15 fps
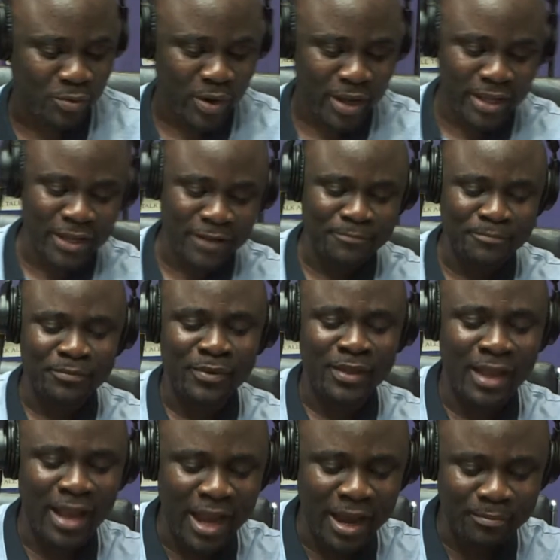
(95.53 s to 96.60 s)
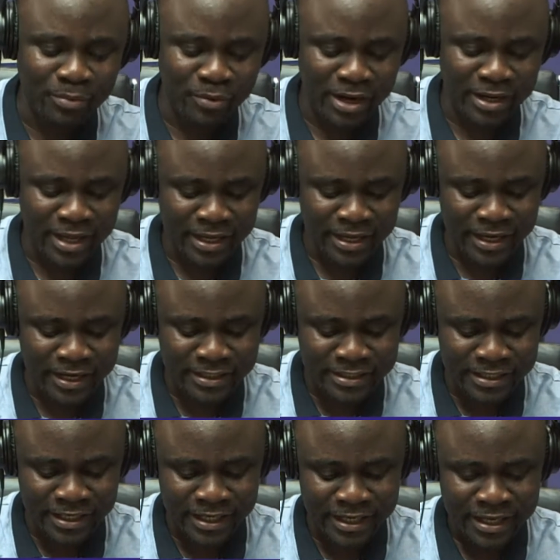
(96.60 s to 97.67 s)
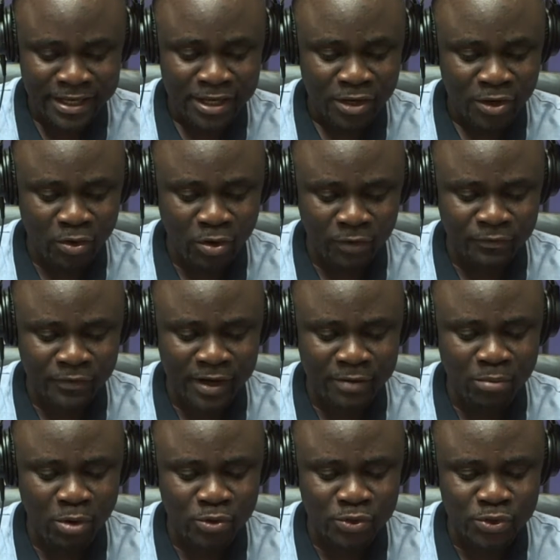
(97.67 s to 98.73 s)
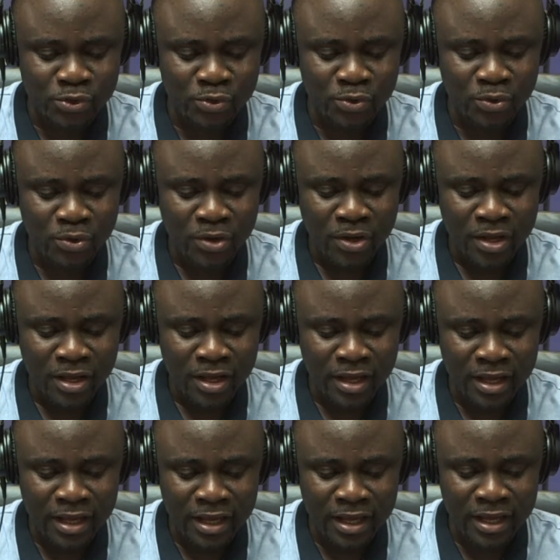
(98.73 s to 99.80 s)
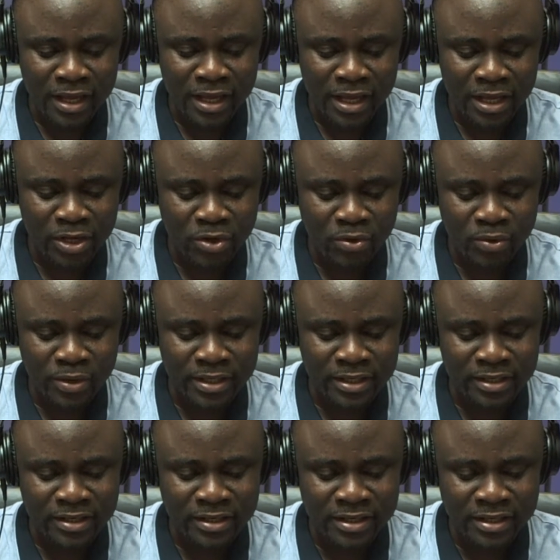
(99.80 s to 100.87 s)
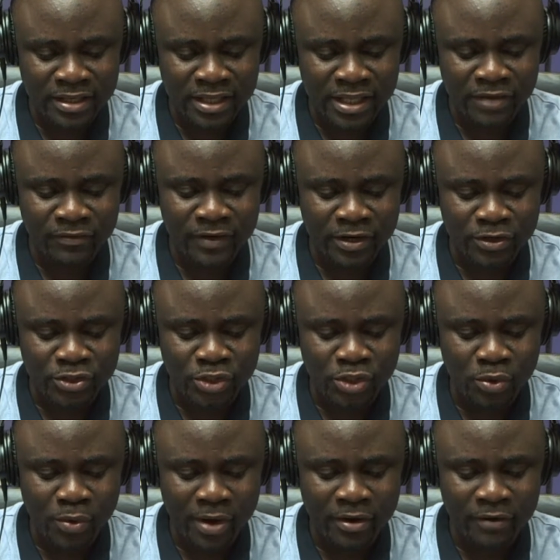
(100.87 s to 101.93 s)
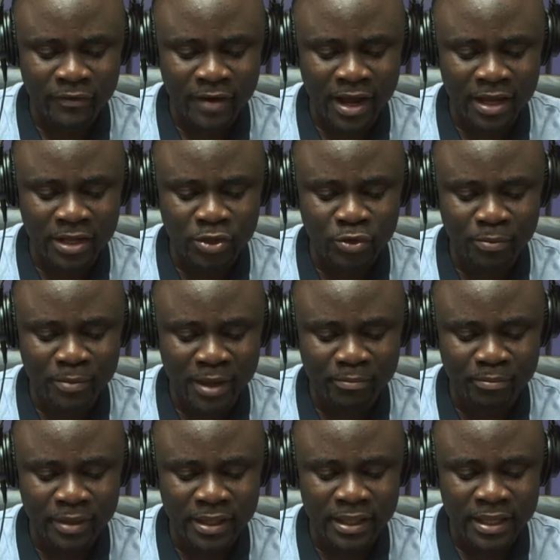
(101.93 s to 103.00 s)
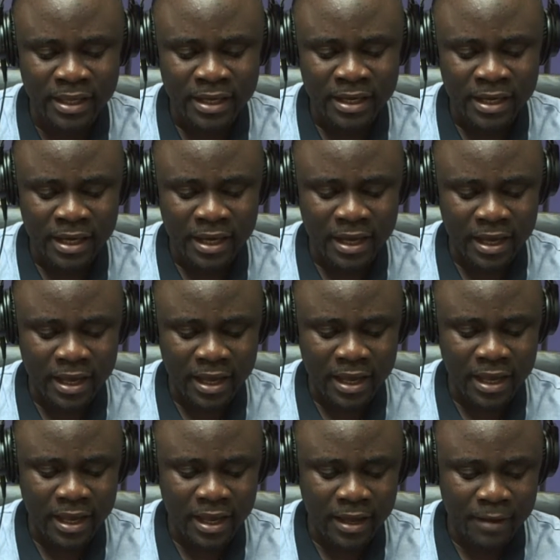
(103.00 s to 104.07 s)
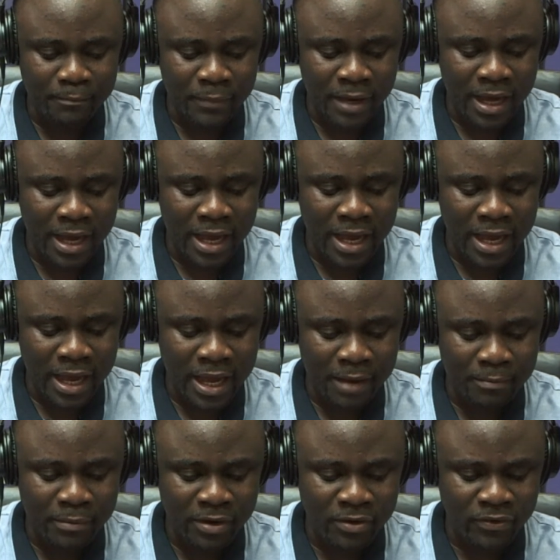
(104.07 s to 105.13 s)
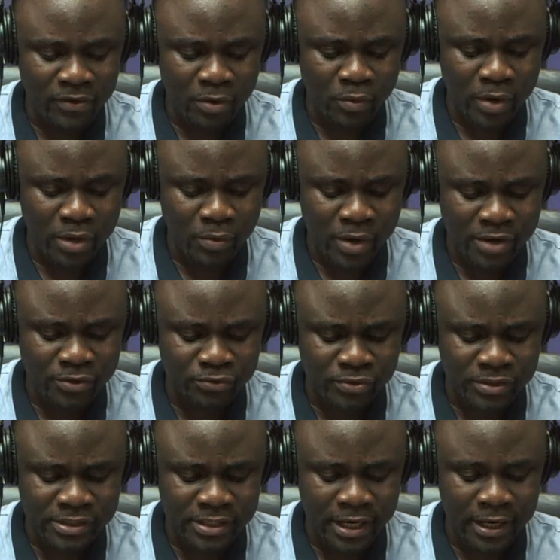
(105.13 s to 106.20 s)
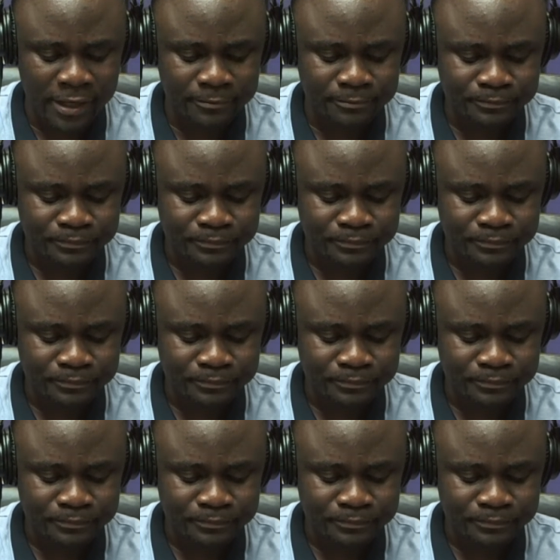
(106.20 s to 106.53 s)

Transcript: way after a year. Inti Godfred Bonsu, good evening to you wherever you may be. Ma Menshe we so say,